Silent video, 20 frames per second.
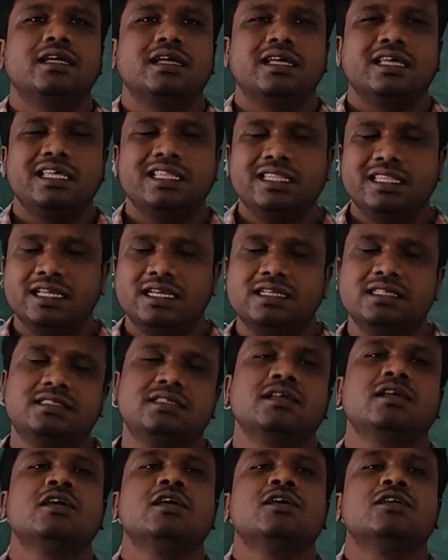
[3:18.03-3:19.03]
in this,
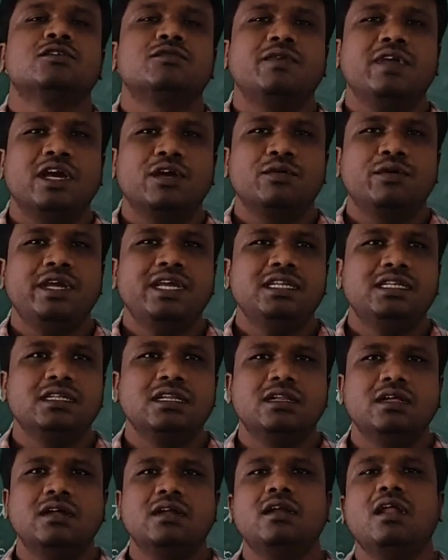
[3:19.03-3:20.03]
so we are going to
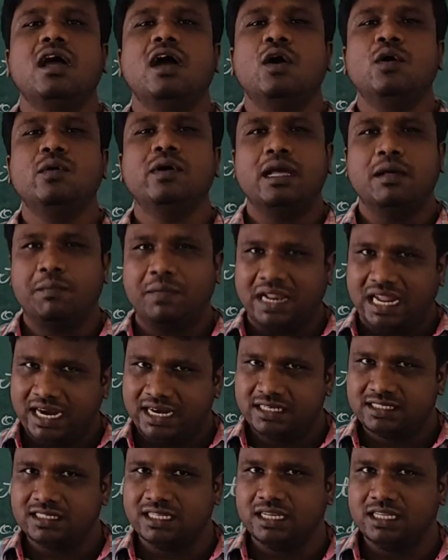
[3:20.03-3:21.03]
learn how a
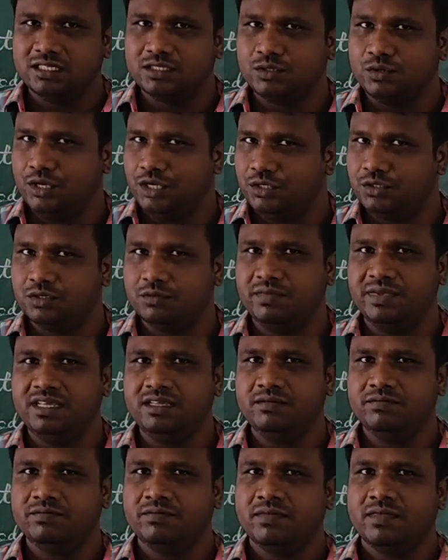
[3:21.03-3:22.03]
plant cell is going to
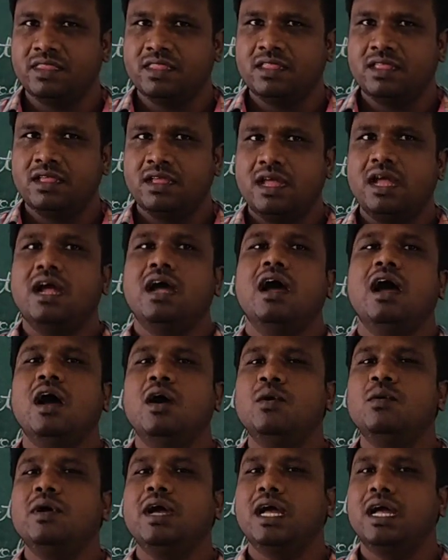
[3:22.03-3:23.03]
be,
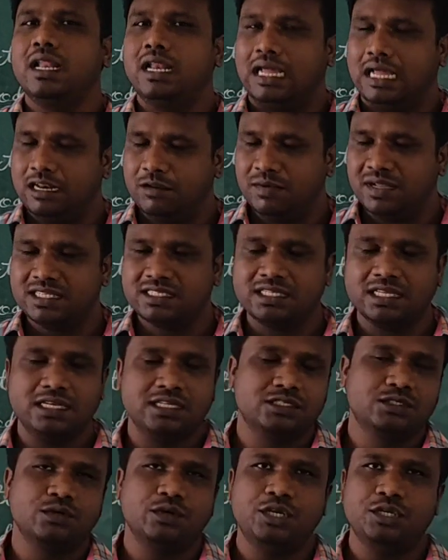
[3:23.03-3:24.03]
how an animal cell
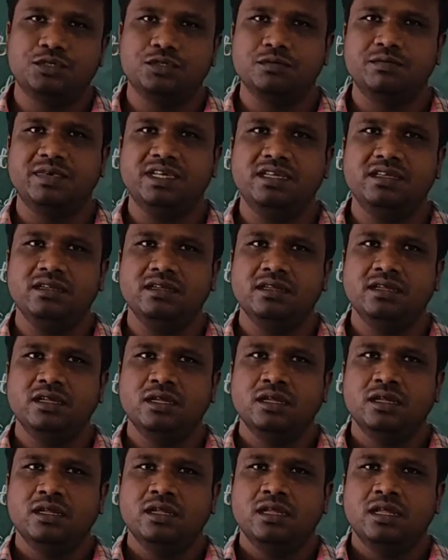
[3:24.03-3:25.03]
is going to be,
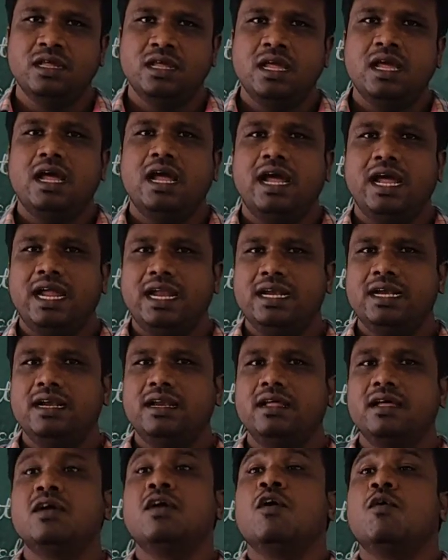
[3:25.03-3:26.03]
and
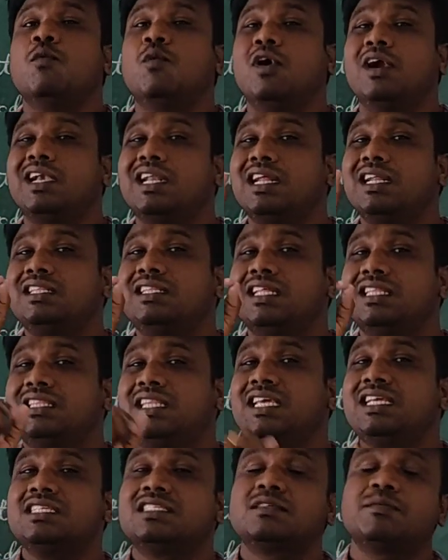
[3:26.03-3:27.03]
what are the
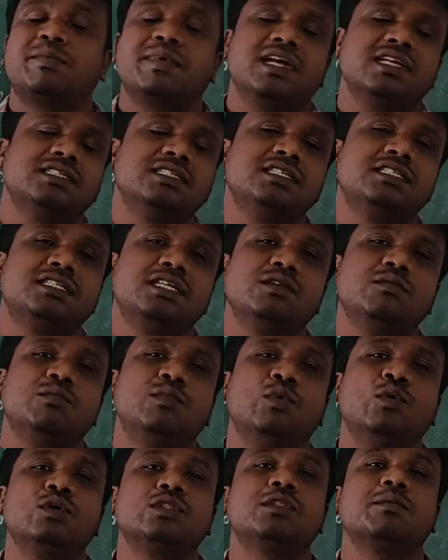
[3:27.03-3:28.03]
things present in
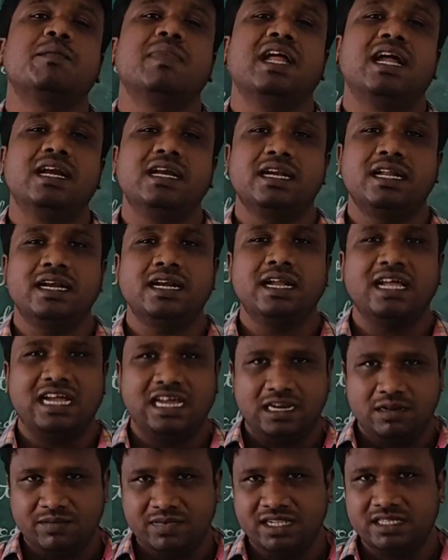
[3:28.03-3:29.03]
both plant and
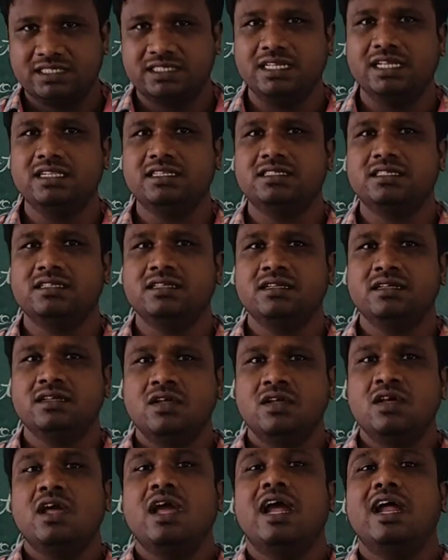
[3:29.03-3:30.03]
animal cells,
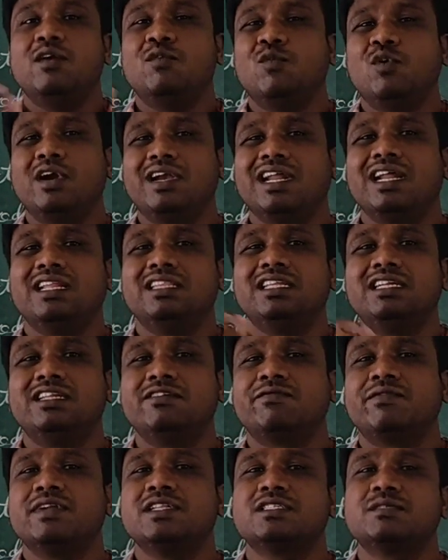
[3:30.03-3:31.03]
and what are the
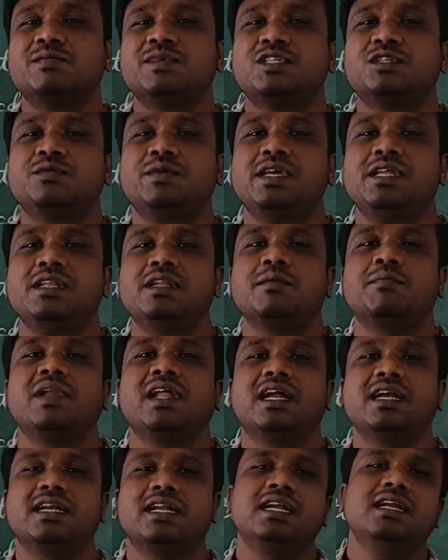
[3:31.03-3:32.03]
difference between
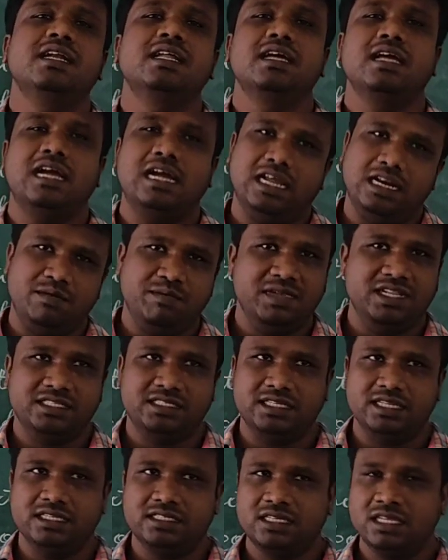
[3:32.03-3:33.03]
plant and animal
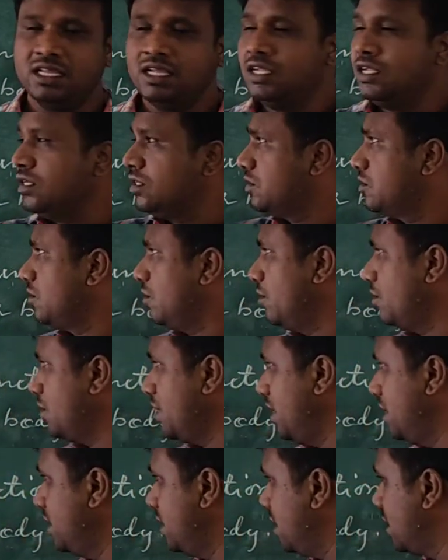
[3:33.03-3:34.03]
cells. So,
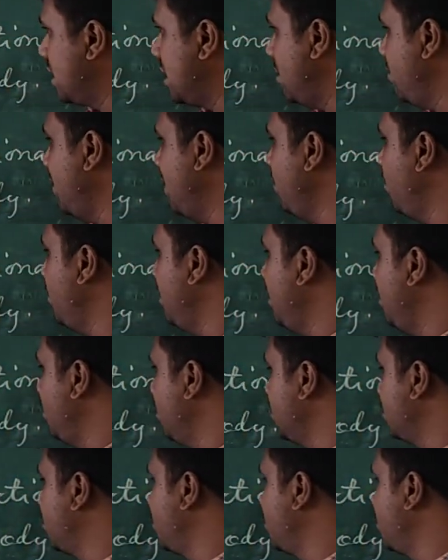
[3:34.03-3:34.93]
in the coming videos